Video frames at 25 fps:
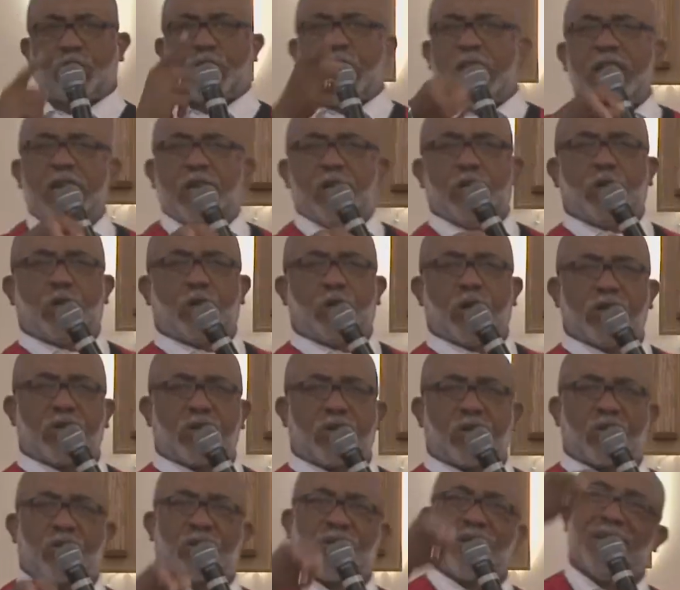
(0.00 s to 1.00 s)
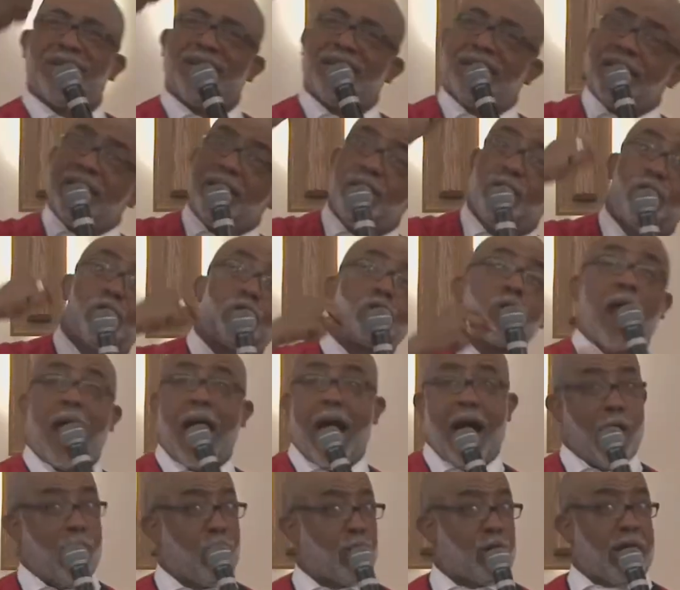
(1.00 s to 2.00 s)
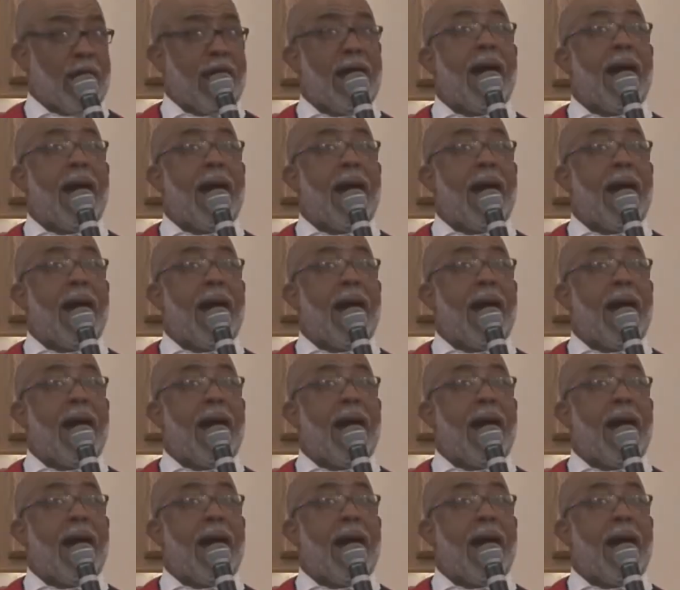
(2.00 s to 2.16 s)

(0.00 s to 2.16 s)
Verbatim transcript: Jesus said, I don't care